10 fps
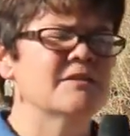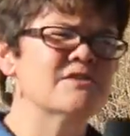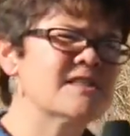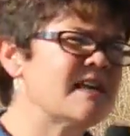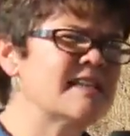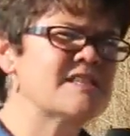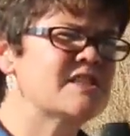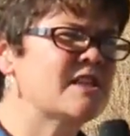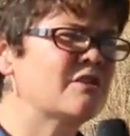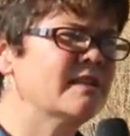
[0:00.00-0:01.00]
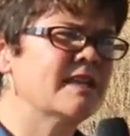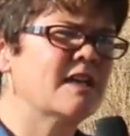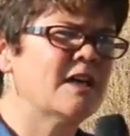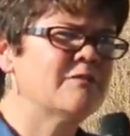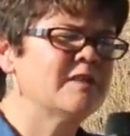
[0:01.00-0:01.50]
There's not necessarily a
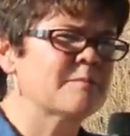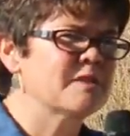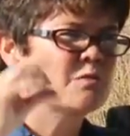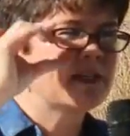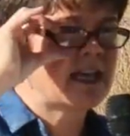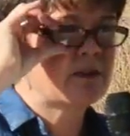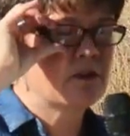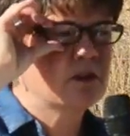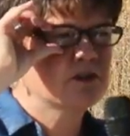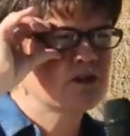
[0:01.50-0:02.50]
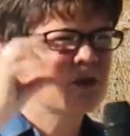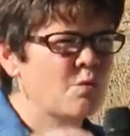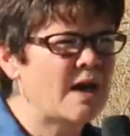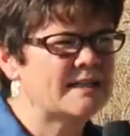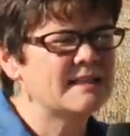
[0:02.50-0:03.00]
conflict between agriculture
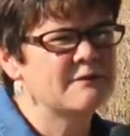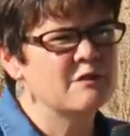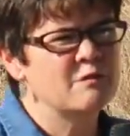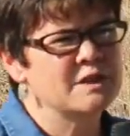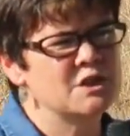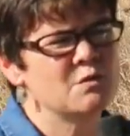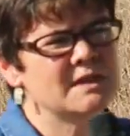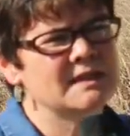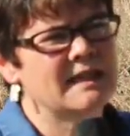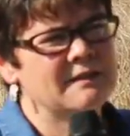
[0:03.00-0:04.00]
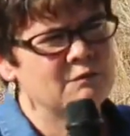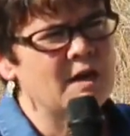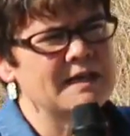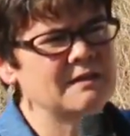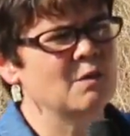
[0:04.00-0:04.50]
and wildlife if we do it
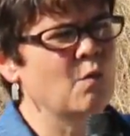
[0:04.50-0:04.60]
right.